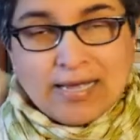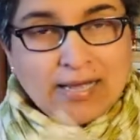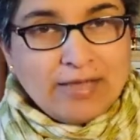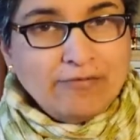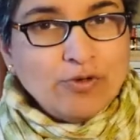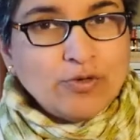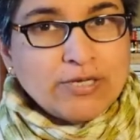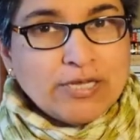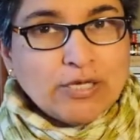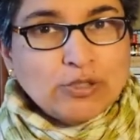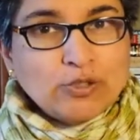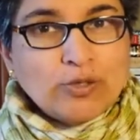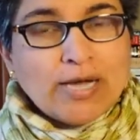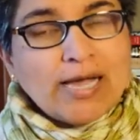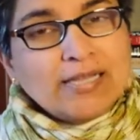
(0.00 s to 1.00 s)
if you take a
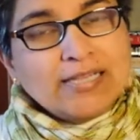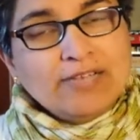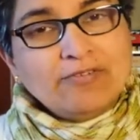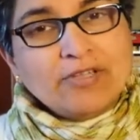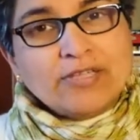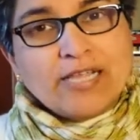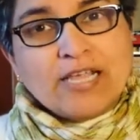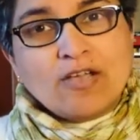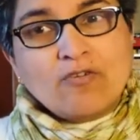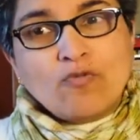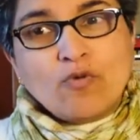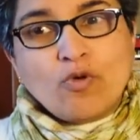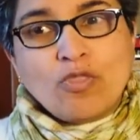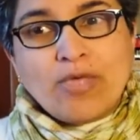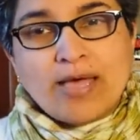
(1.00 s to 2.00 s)
look, I'll leave a link
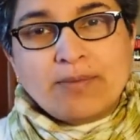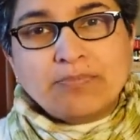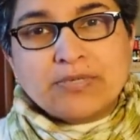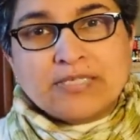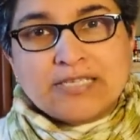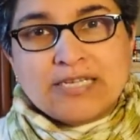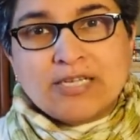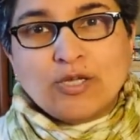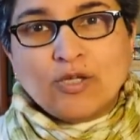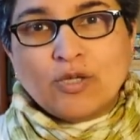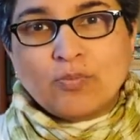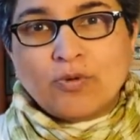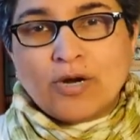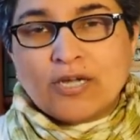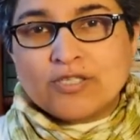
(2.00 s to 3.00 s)
for that particular
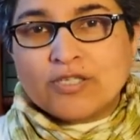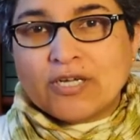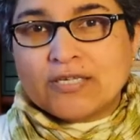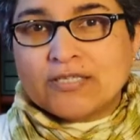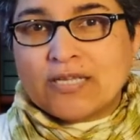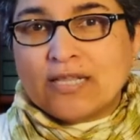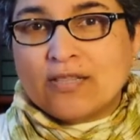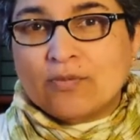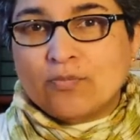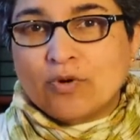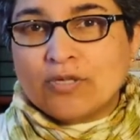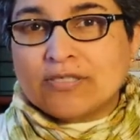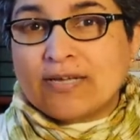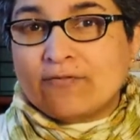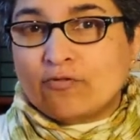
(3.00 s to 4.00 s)
project and the
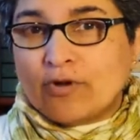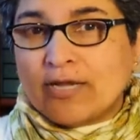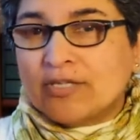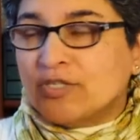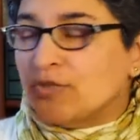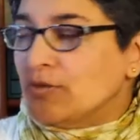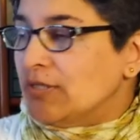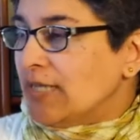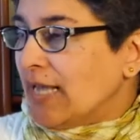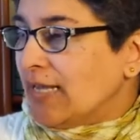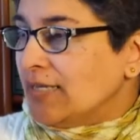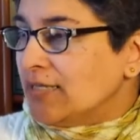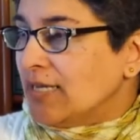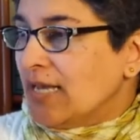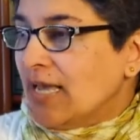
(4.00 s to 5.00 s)
books I've read to
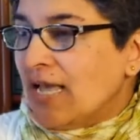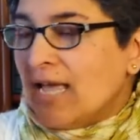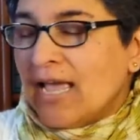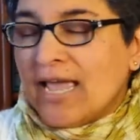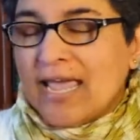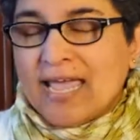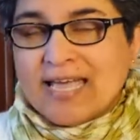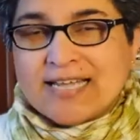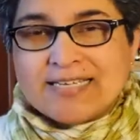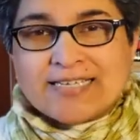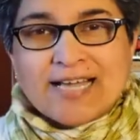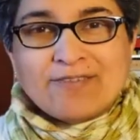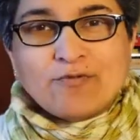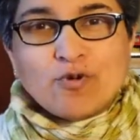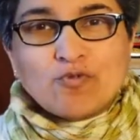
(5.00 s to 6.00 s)
date. And
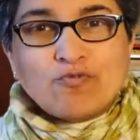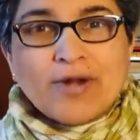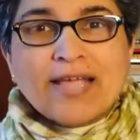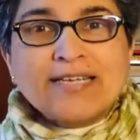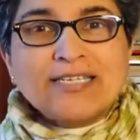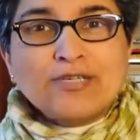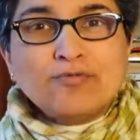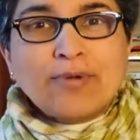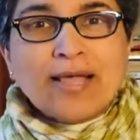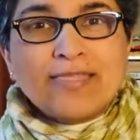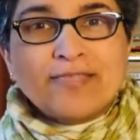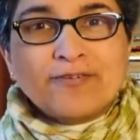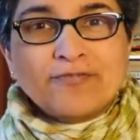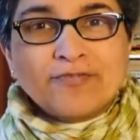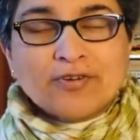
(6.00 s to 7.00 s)
I've already
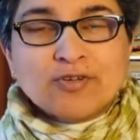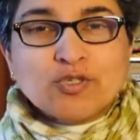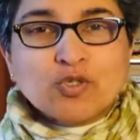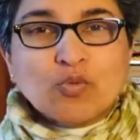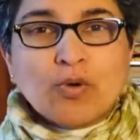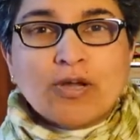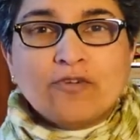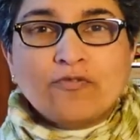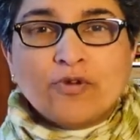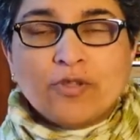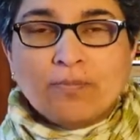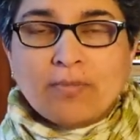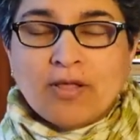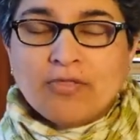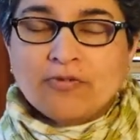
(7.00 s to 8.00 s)
read the first one for
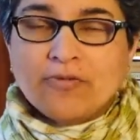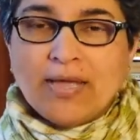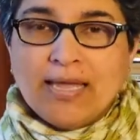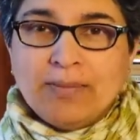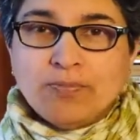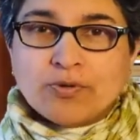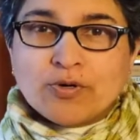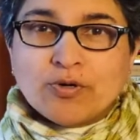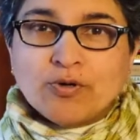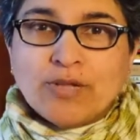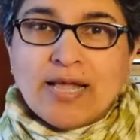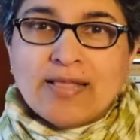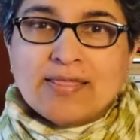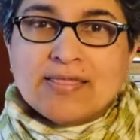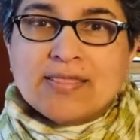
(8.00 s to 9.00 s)
the month of
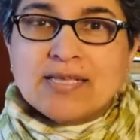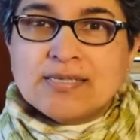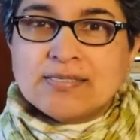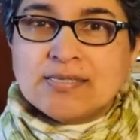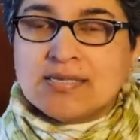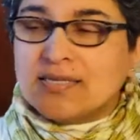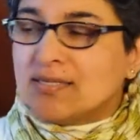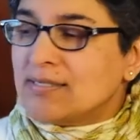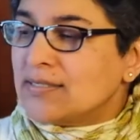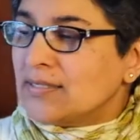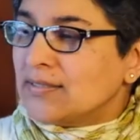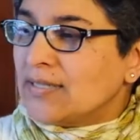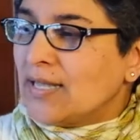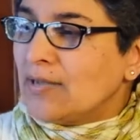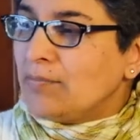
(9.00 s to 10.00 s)
April, and this
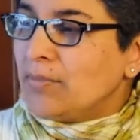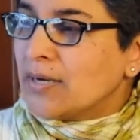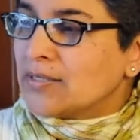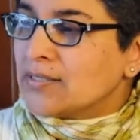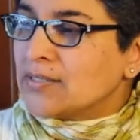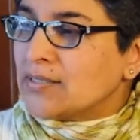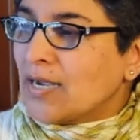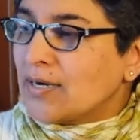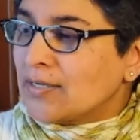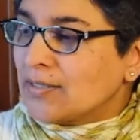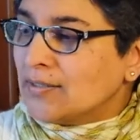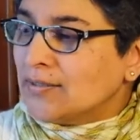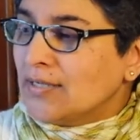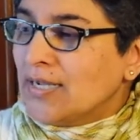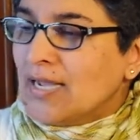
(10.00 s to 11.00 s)
is La
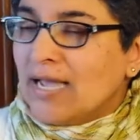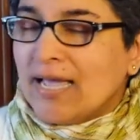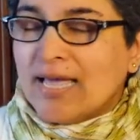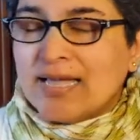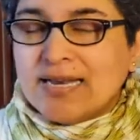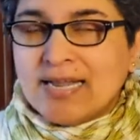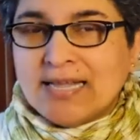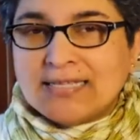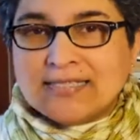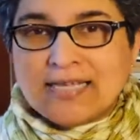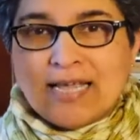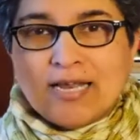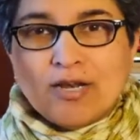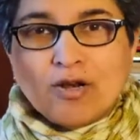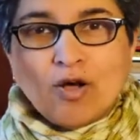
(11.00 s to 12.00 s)
Bastarda, and it's
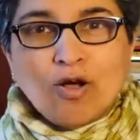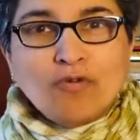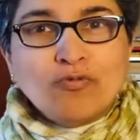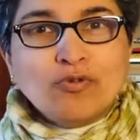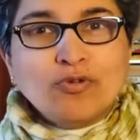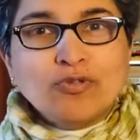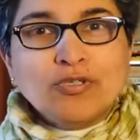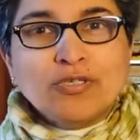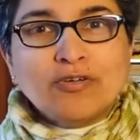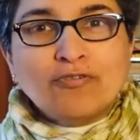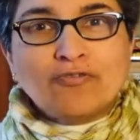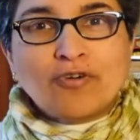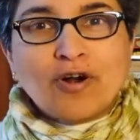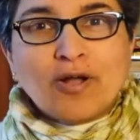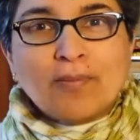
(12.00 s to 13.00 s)
a novel
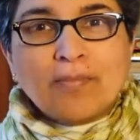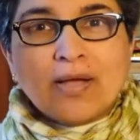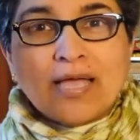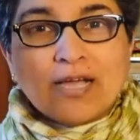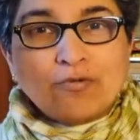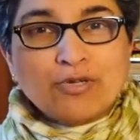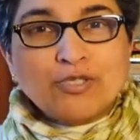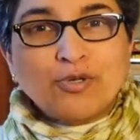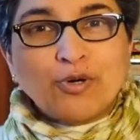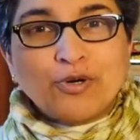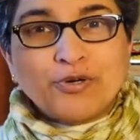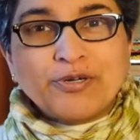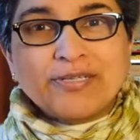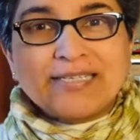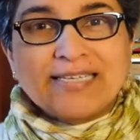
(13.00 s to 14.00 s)
from
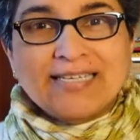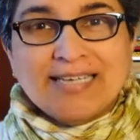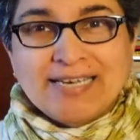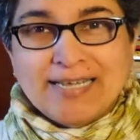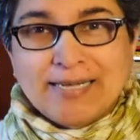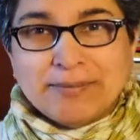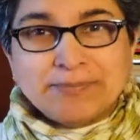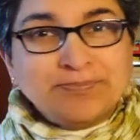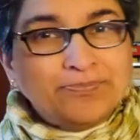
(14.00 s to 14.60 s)
Equatorial Guinea.